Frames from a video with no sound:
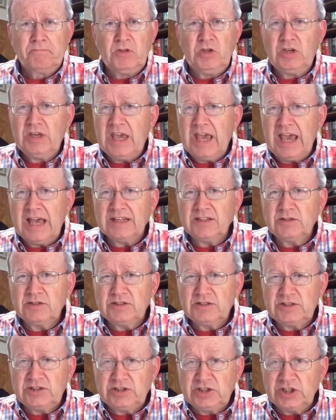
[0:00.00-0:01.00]
You can't
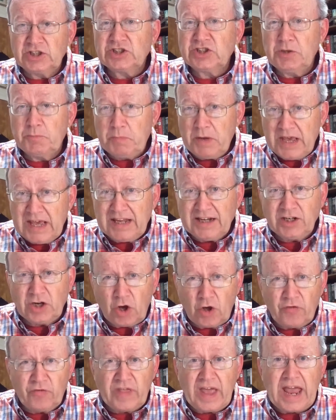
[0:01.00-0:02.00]
just depend
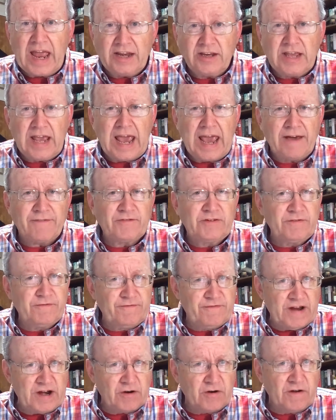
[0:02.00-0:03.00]
on that. You have to
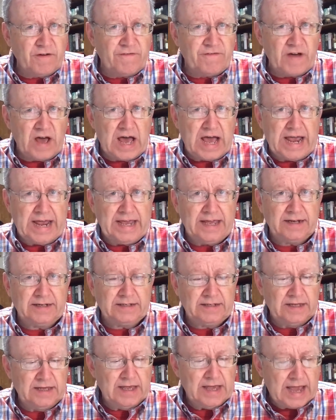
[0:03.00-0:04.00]
verify it.
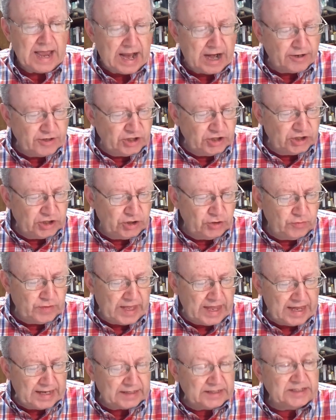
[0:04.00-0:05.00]
How do you do
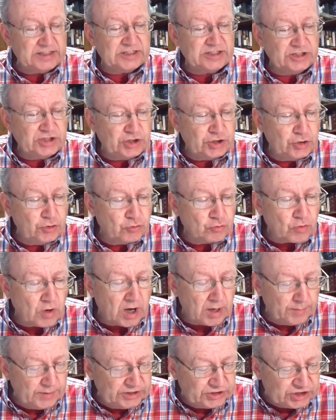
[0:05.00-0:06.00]
that? Listen to
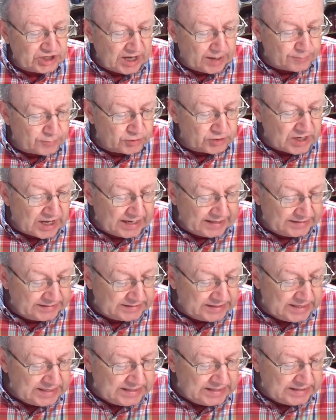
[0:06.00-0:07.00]
Deuteronomy chapter
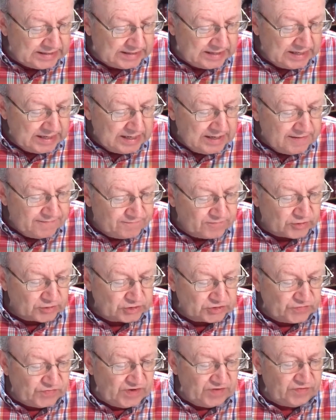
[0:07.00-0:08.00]
19,
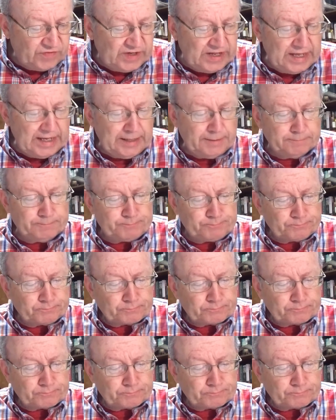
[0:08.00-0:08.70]
verse 15.